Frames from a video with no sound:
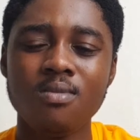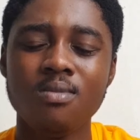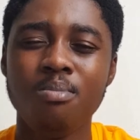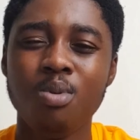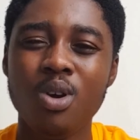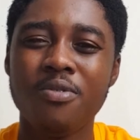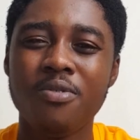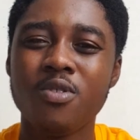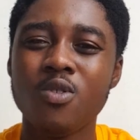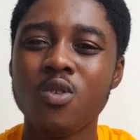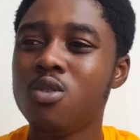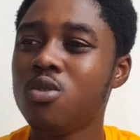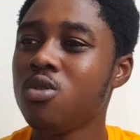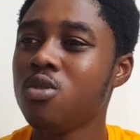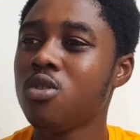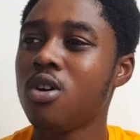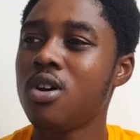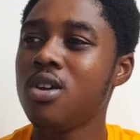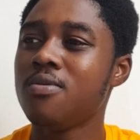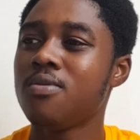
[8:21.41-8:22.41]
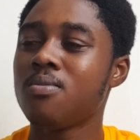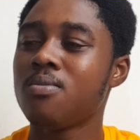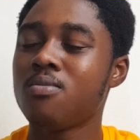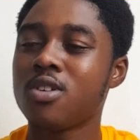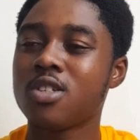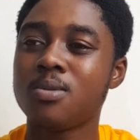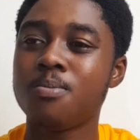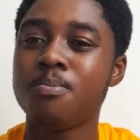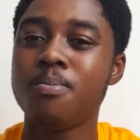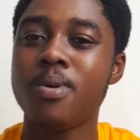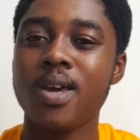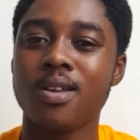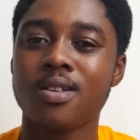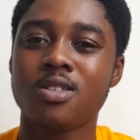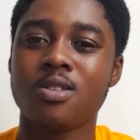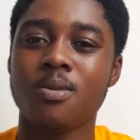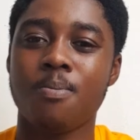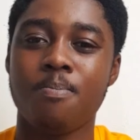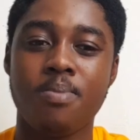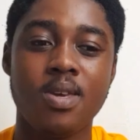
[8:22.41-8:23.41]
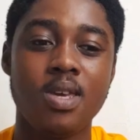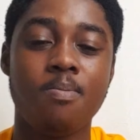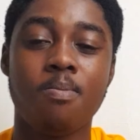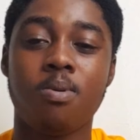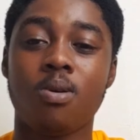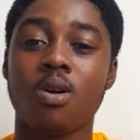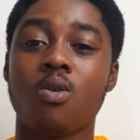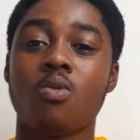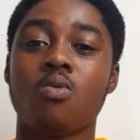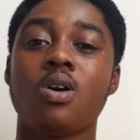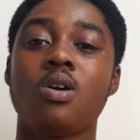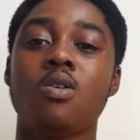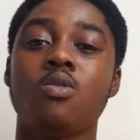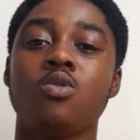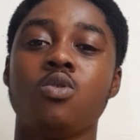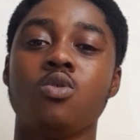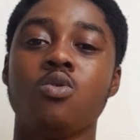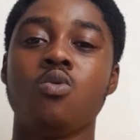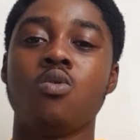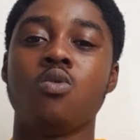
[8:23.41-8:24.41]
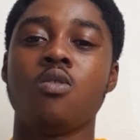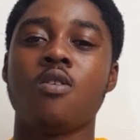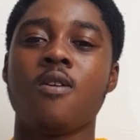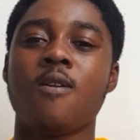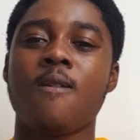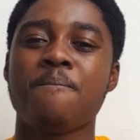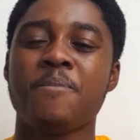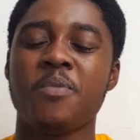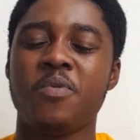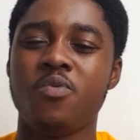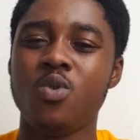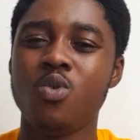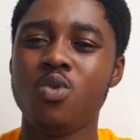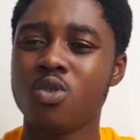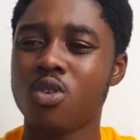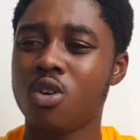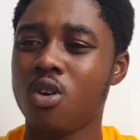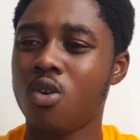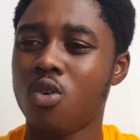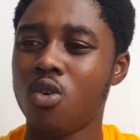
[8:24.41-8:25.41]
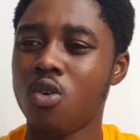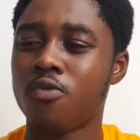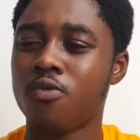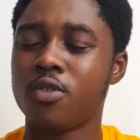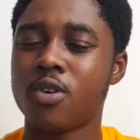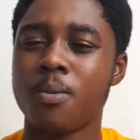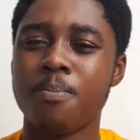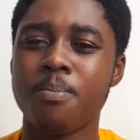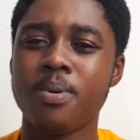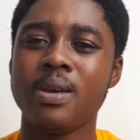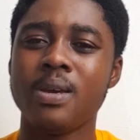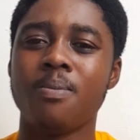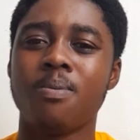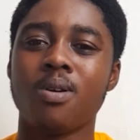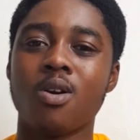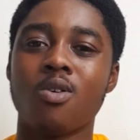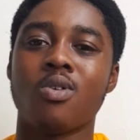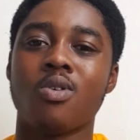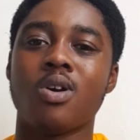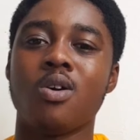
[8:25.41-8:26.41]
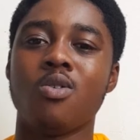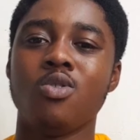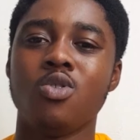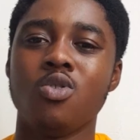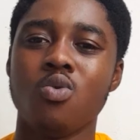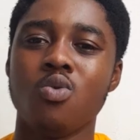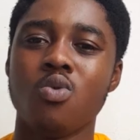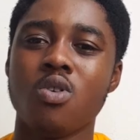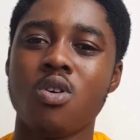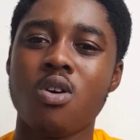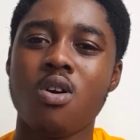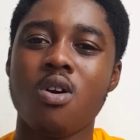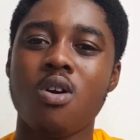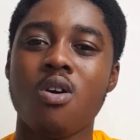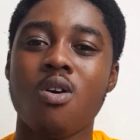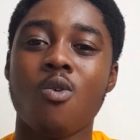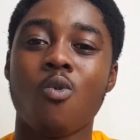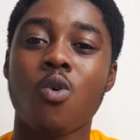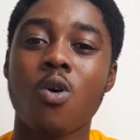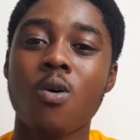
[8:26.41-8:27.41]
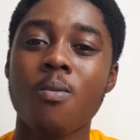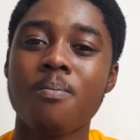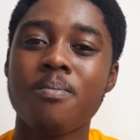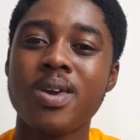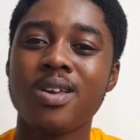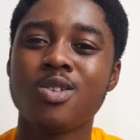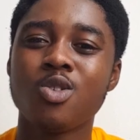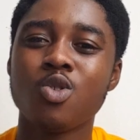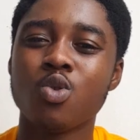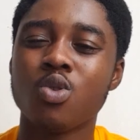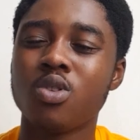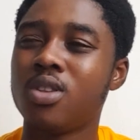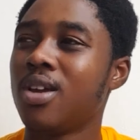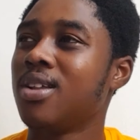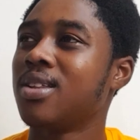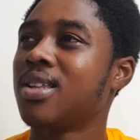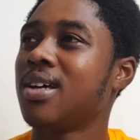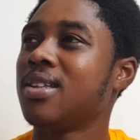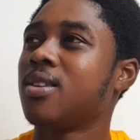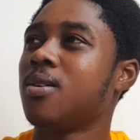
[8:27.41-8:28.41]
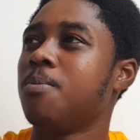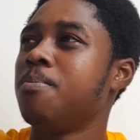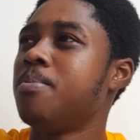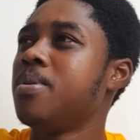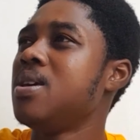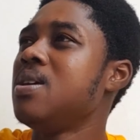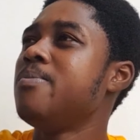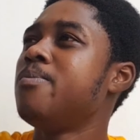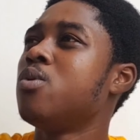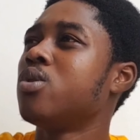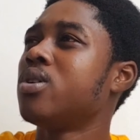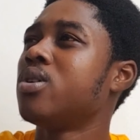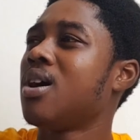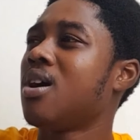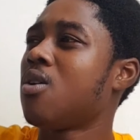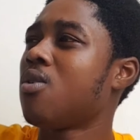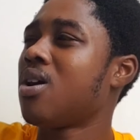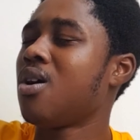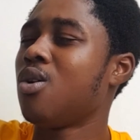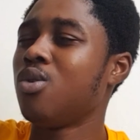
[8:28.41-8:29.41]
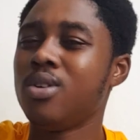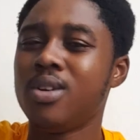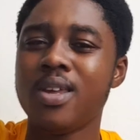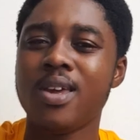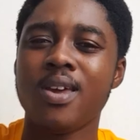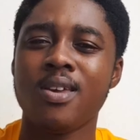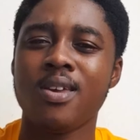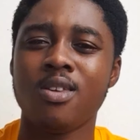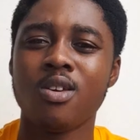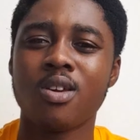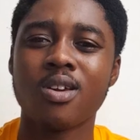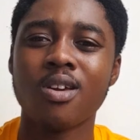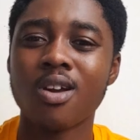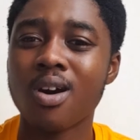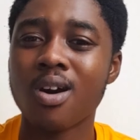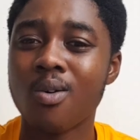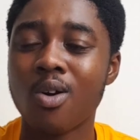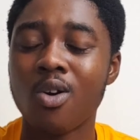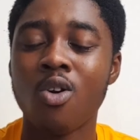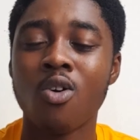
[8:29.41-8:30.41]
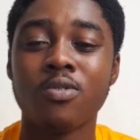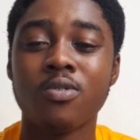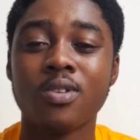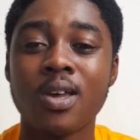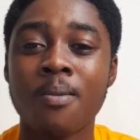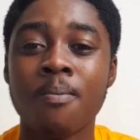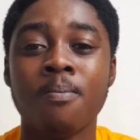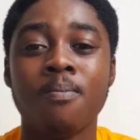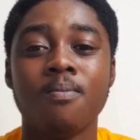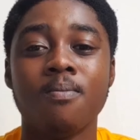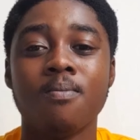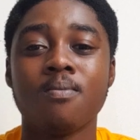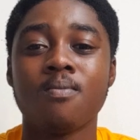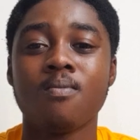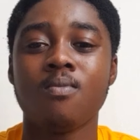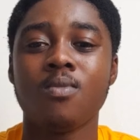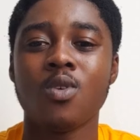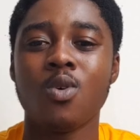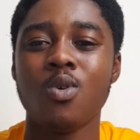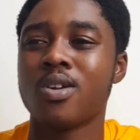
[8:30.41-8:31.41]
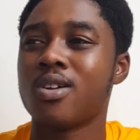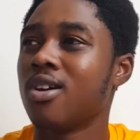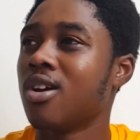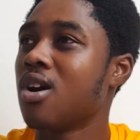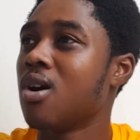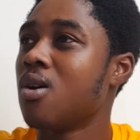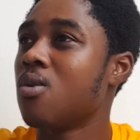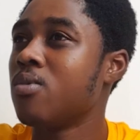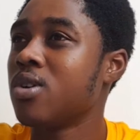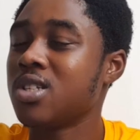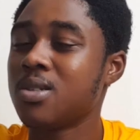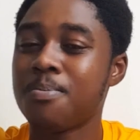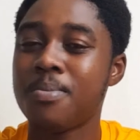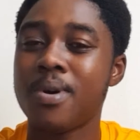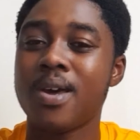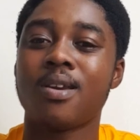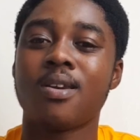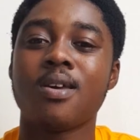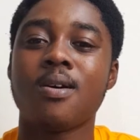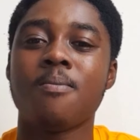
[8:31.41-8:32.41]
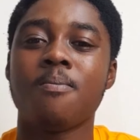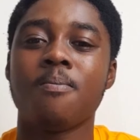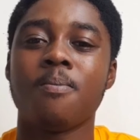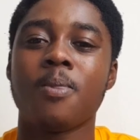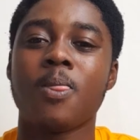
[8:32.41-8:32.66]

But if you do not even respect the people around you, if you do not love the people around you, what makes you think that the people that are out there, you can go and love them, or you can go and respect them?